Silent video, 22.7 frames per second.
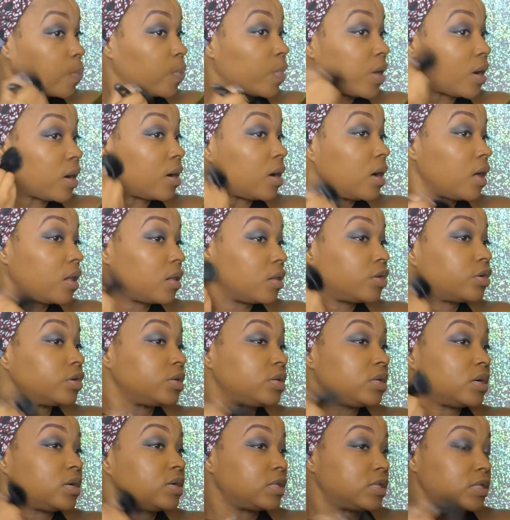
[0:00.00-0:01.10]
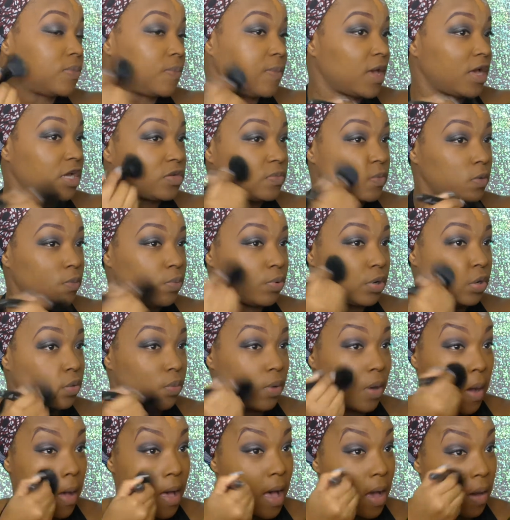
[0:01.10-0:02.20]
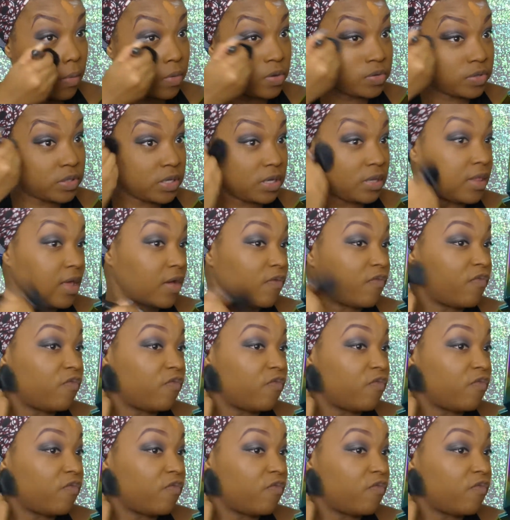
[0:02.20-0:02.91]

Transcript: The color does match me pretty well, I will say that.